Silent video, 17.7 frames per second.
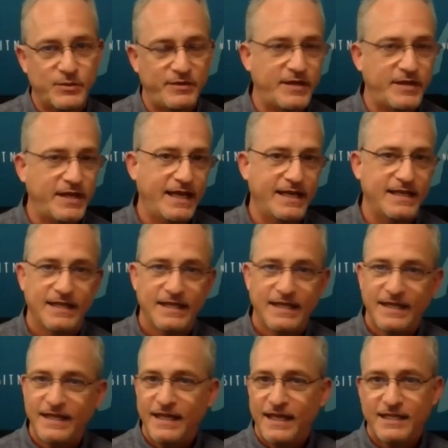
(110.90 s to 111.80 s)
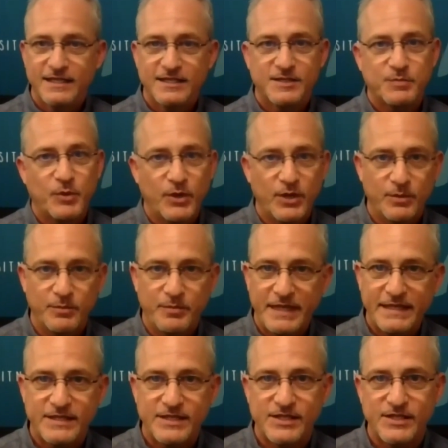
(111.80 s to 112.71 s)
we've got unspoiled
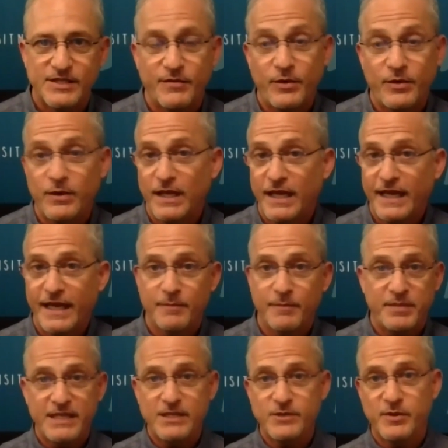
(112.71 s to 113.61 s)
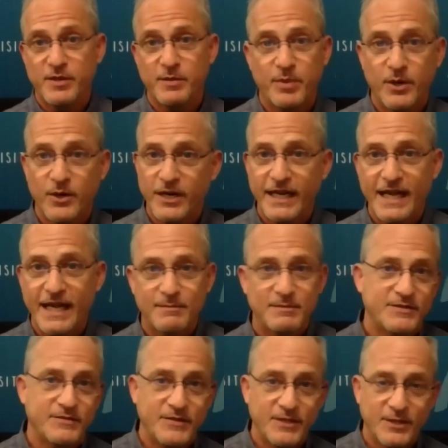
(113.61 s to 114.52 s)
beaches. If you like a beach with a party
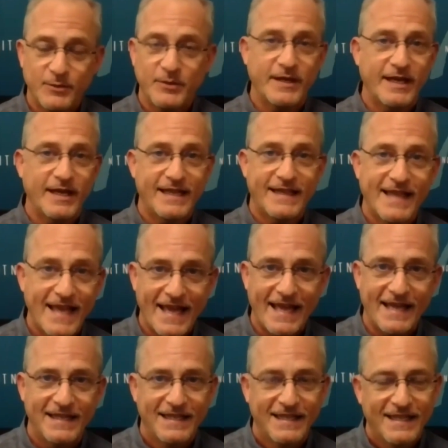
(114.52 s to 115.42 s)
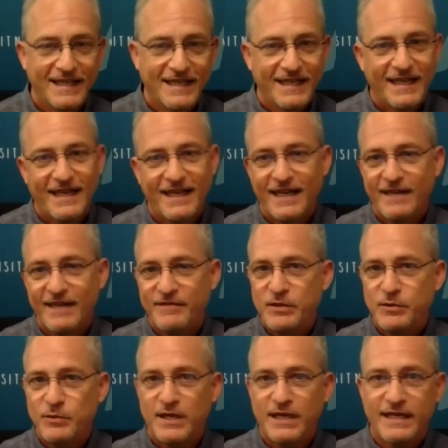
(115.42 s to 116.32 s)
atmosphere, we've got that. Uh,
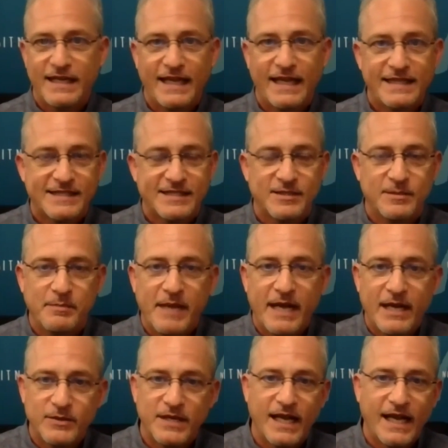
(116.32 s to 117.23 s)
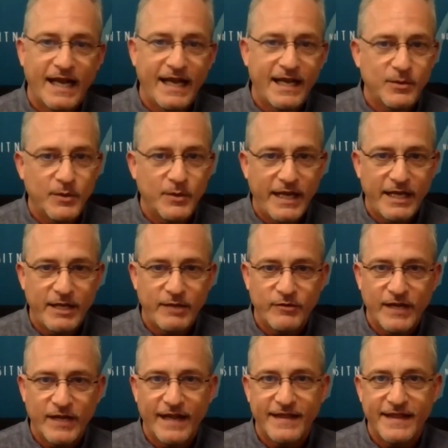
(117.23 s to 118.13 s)
if you want a nice little mountain hideaway,
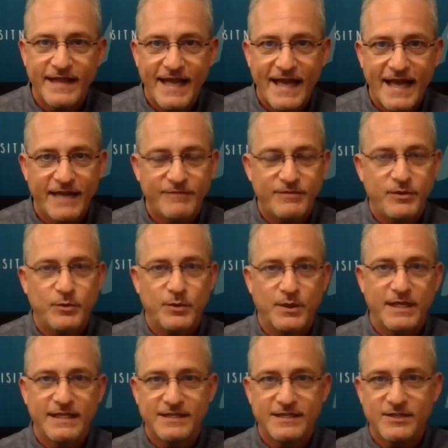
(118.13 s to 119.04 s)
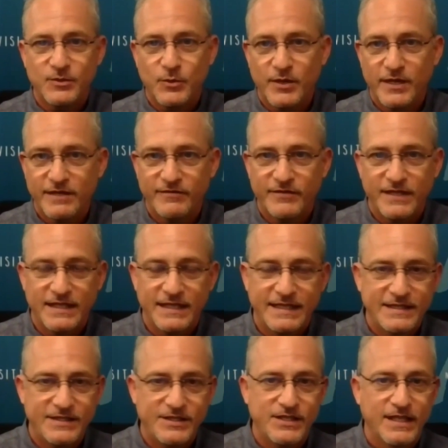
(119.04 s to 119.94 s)
you've got that. If you want a historic
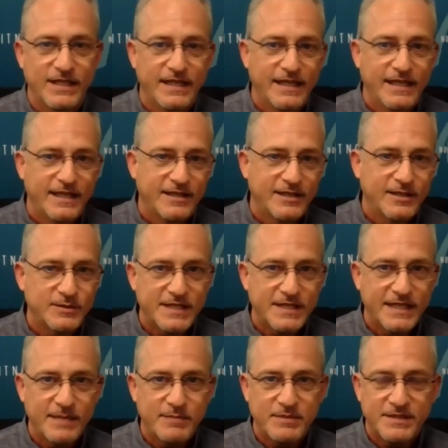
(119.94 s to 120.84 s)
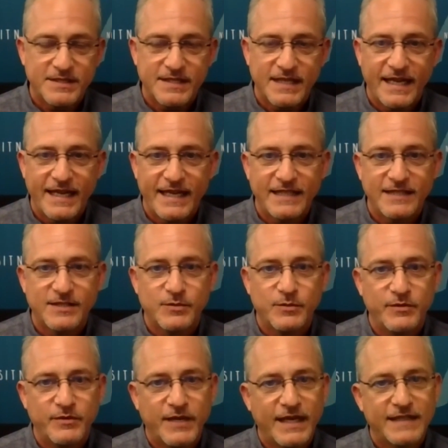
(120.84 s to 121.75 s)
village, those type of sites,
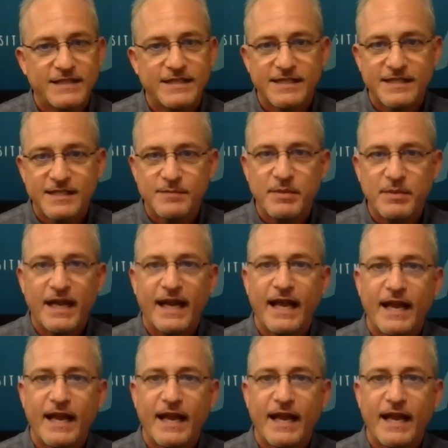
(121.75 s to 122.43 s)
we've got just about